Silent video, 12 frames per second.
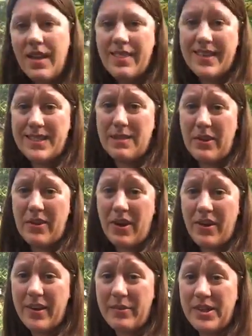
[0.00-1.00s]
That's about
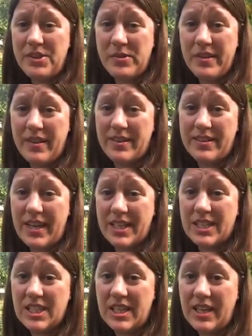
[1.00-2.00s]
all that we do with ours,
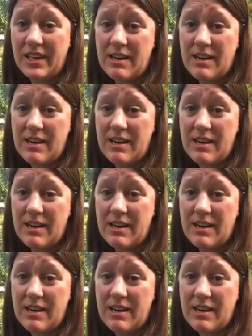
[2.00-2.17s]
actually.